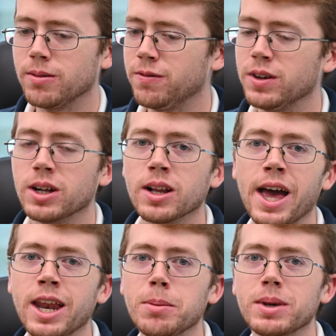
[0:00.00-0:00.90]
fill
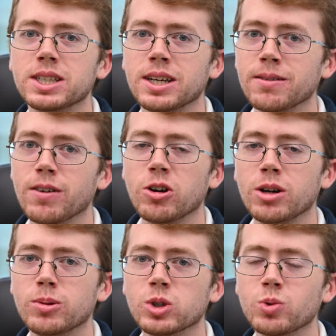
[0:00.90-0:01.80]
any missing
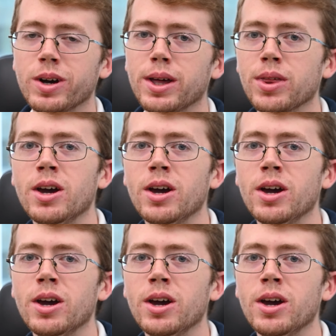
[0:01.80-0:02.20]
variables with.